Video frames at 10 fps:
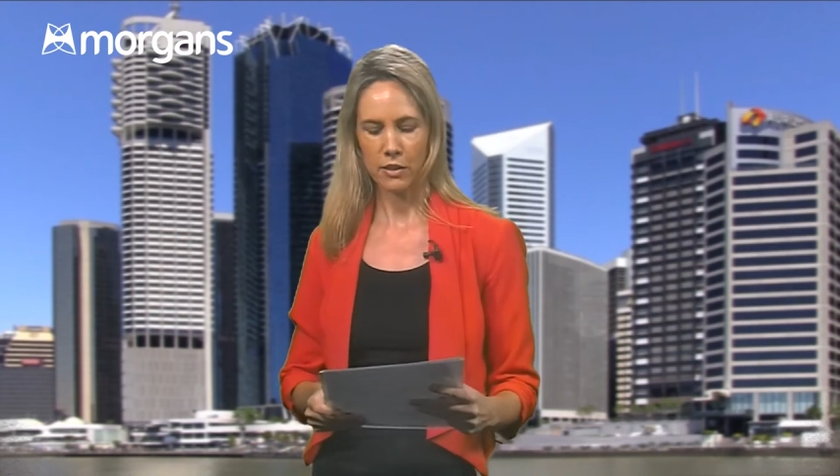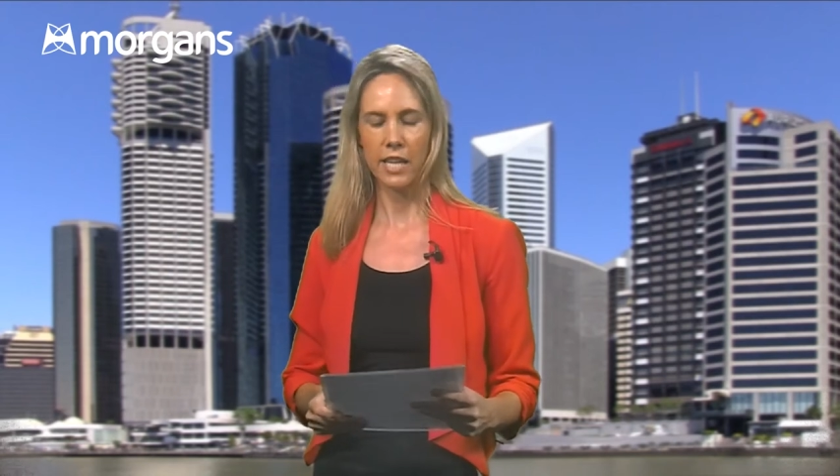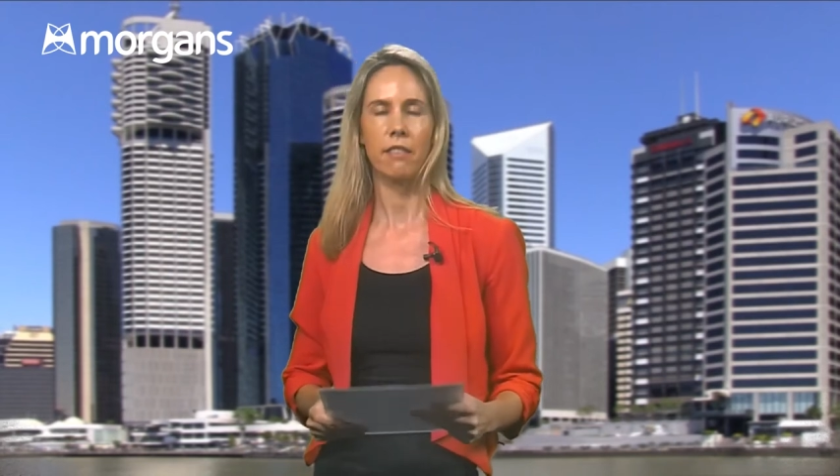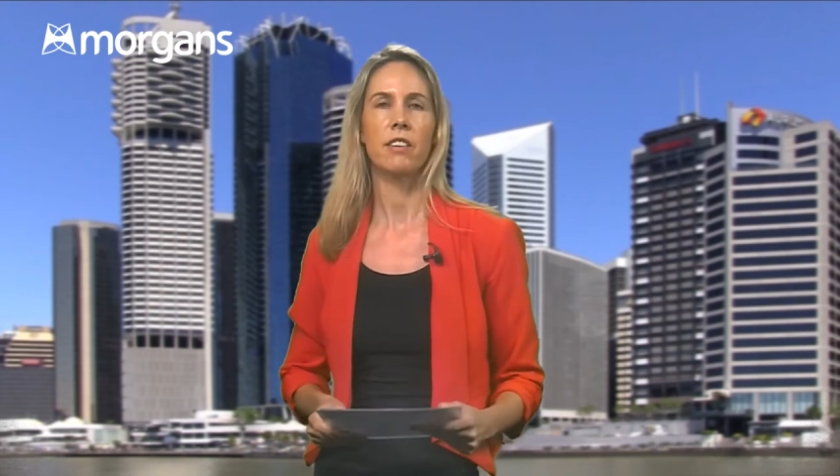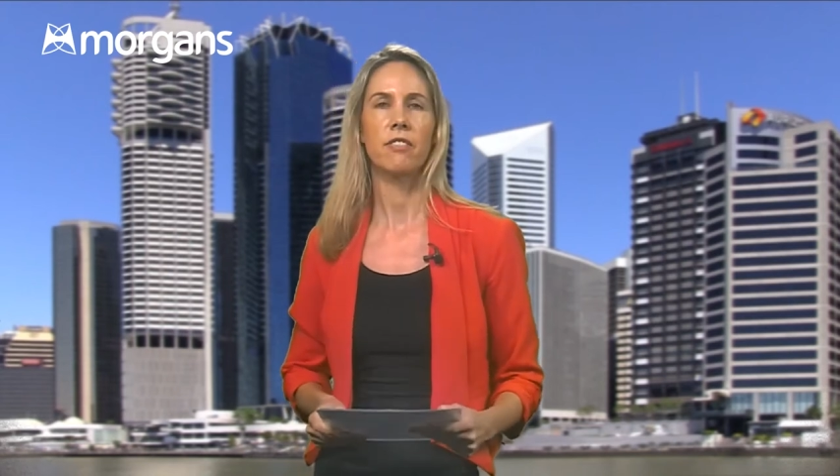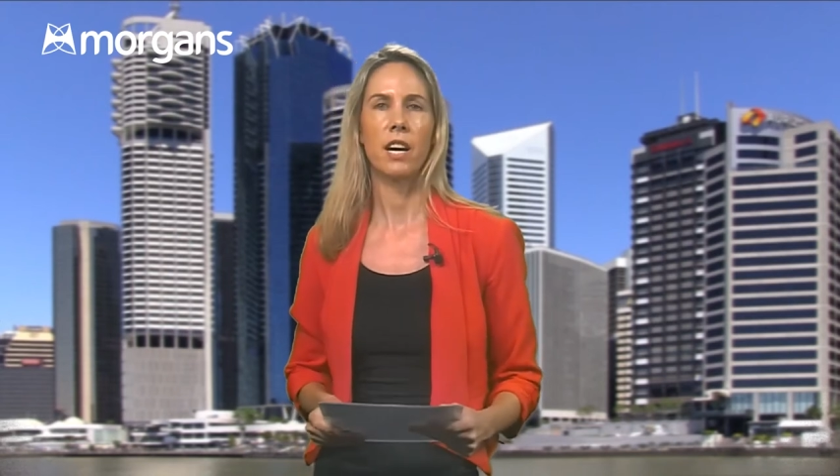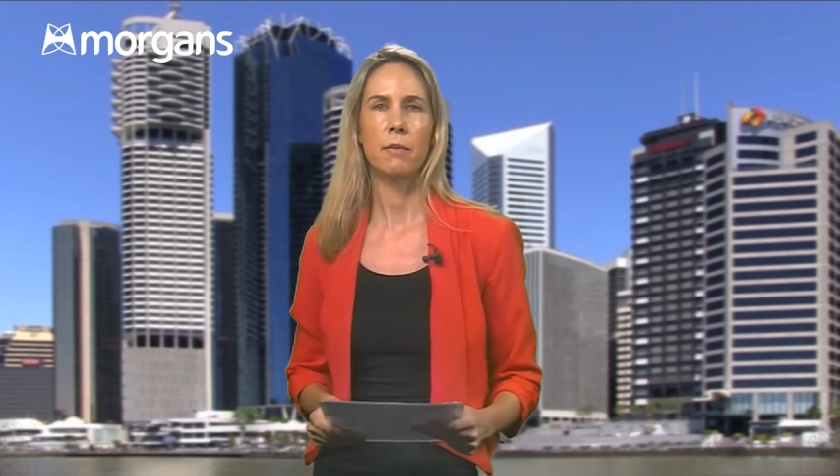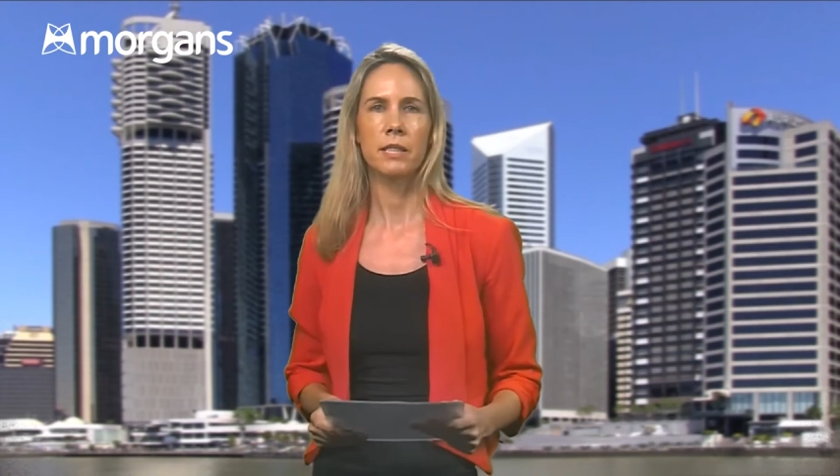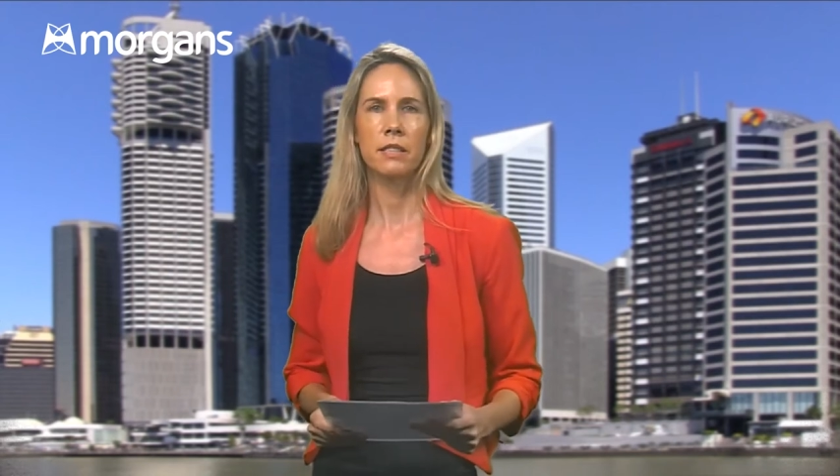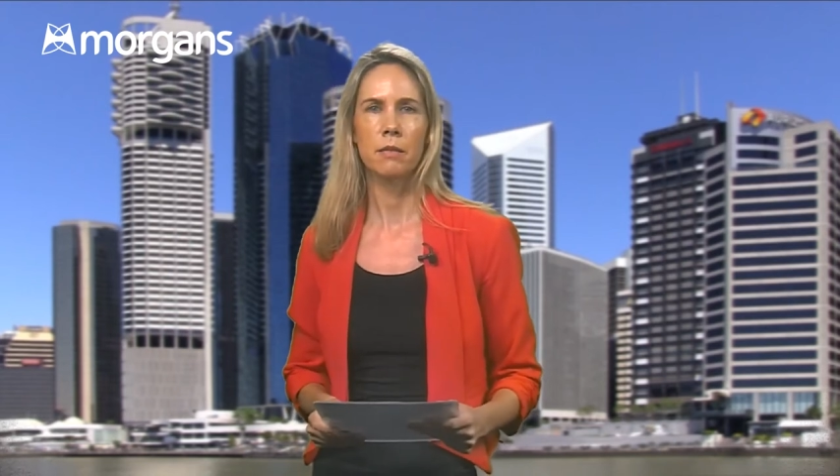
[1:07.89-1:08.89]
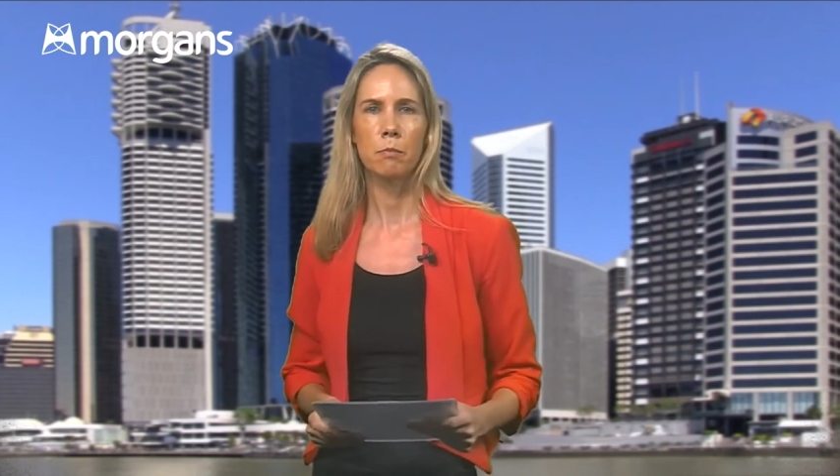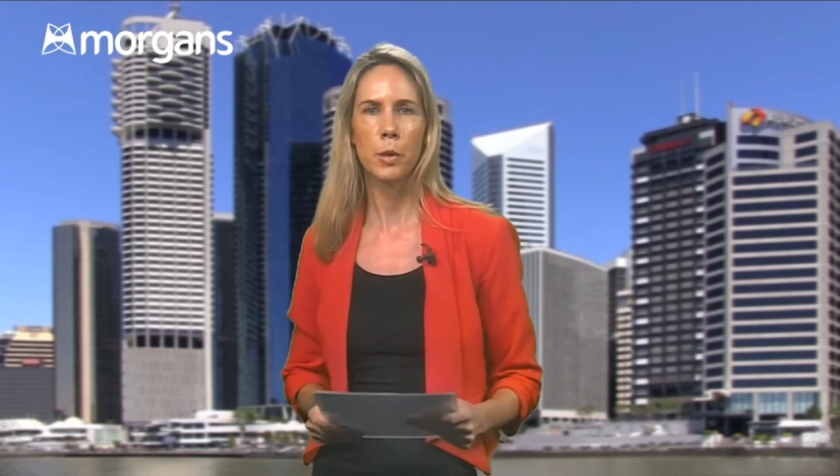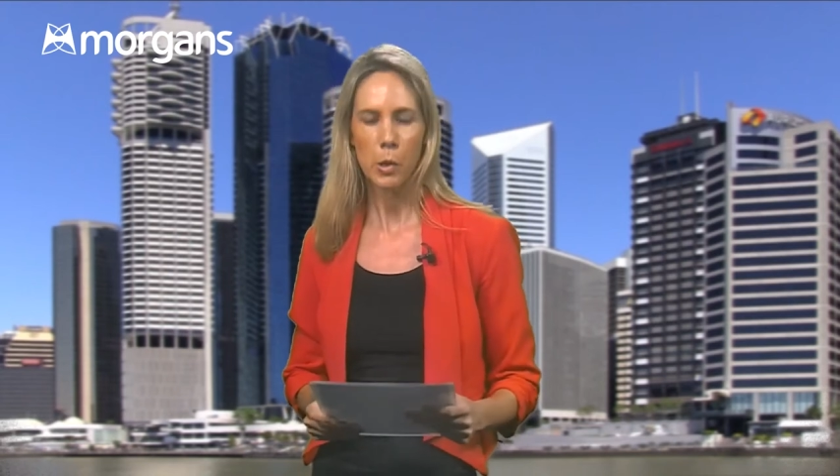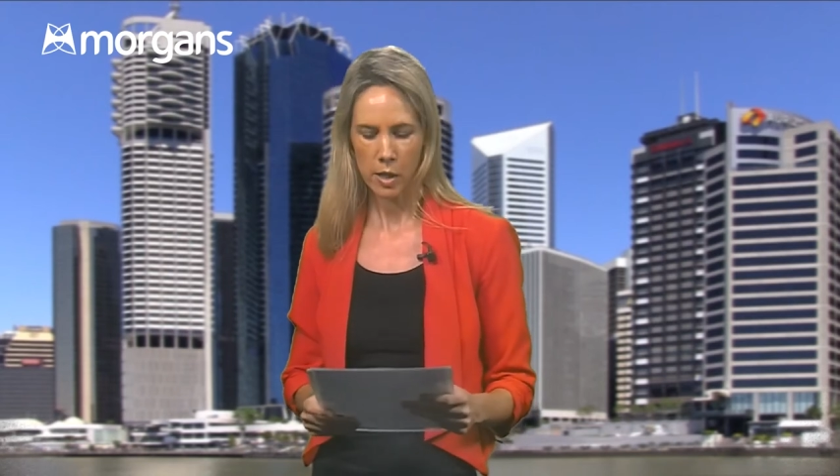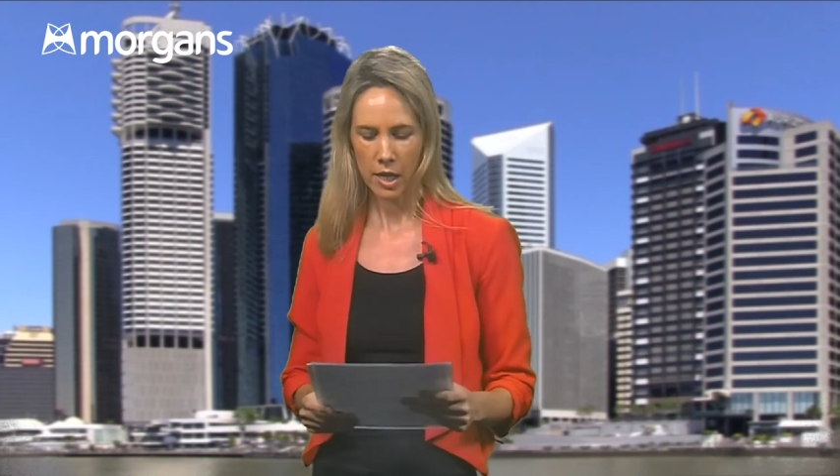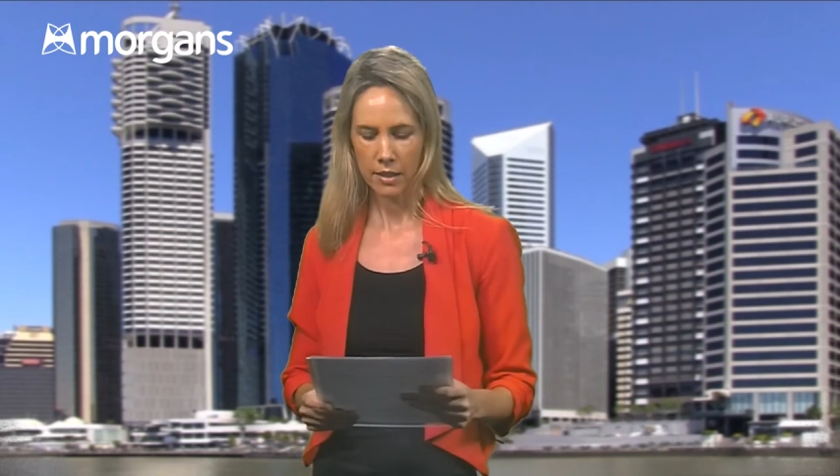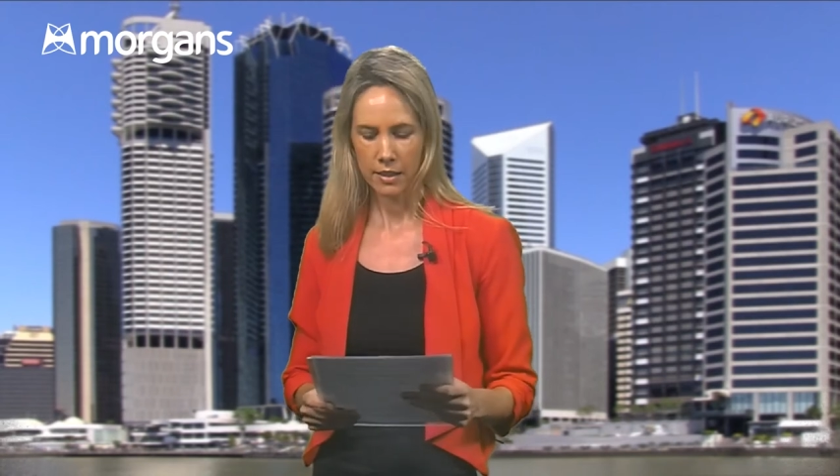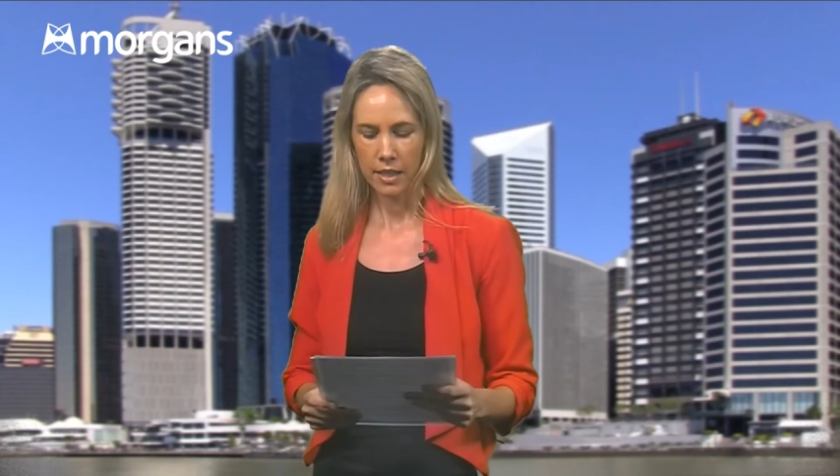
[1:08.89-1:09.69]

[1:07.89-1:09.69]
Dairy Farmers, Pura,